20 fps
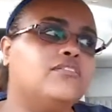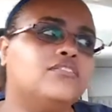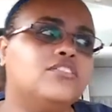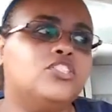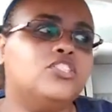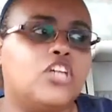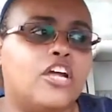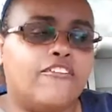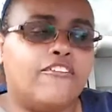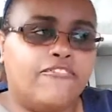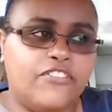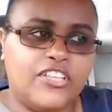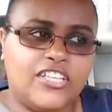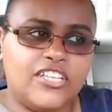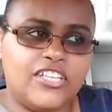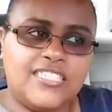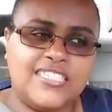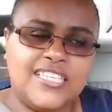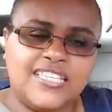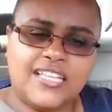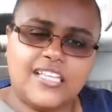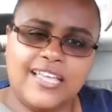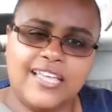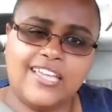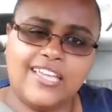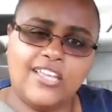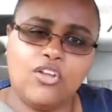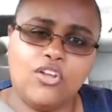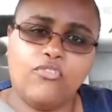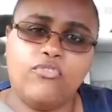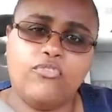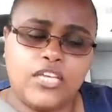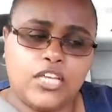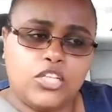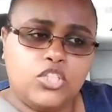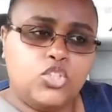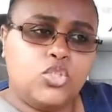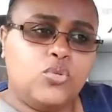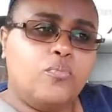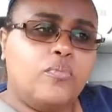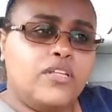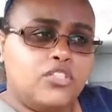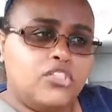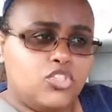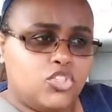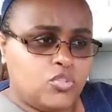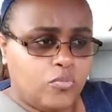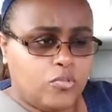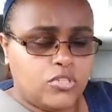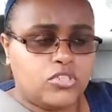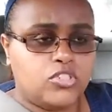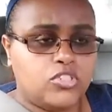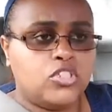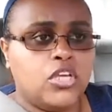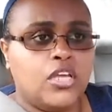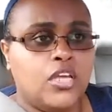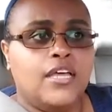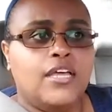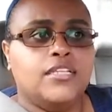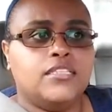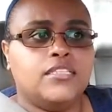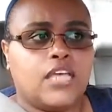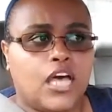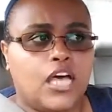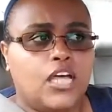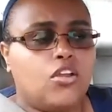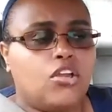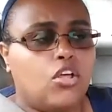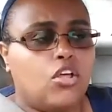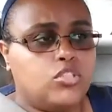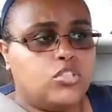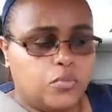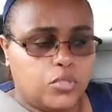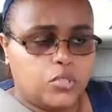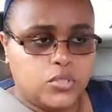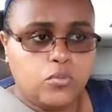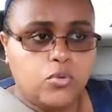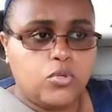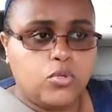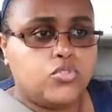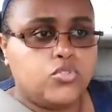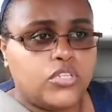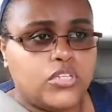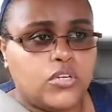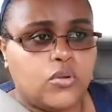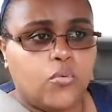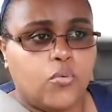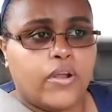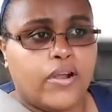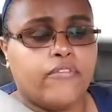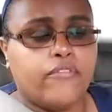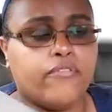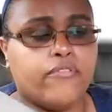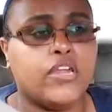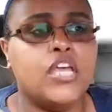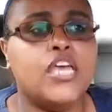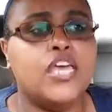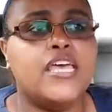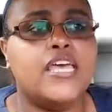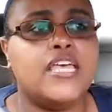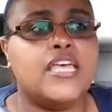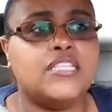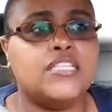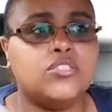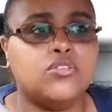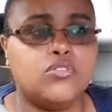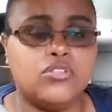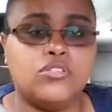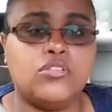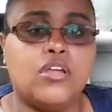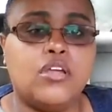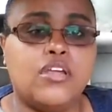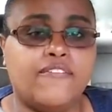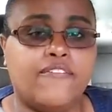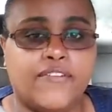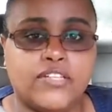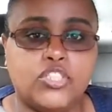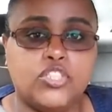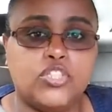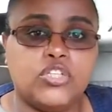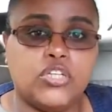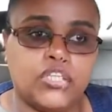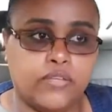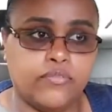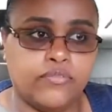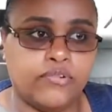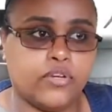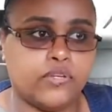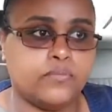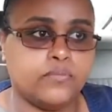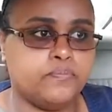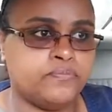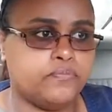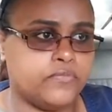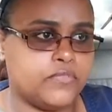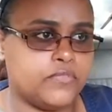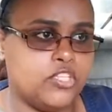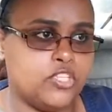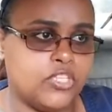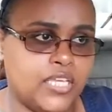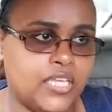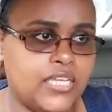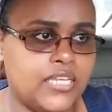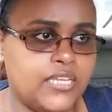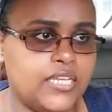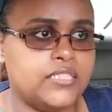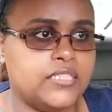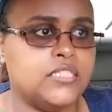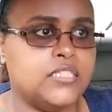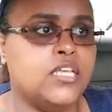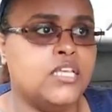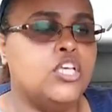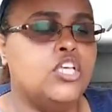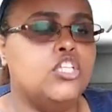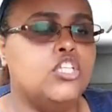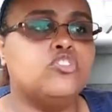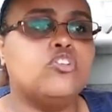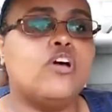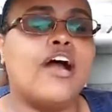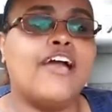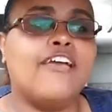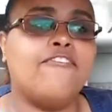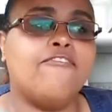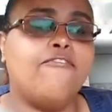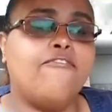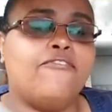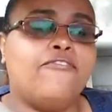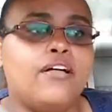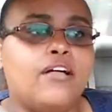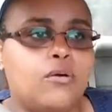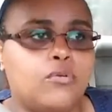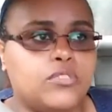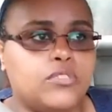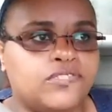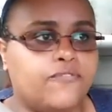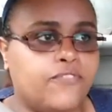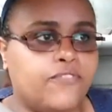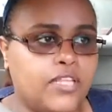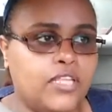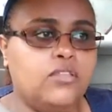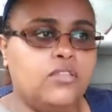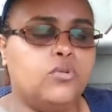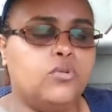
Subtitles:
start feeling sick. Like, if you take too much Tylenol, too much Motrin or whatever, it's going to start affecting your liver and your kidneys. So I was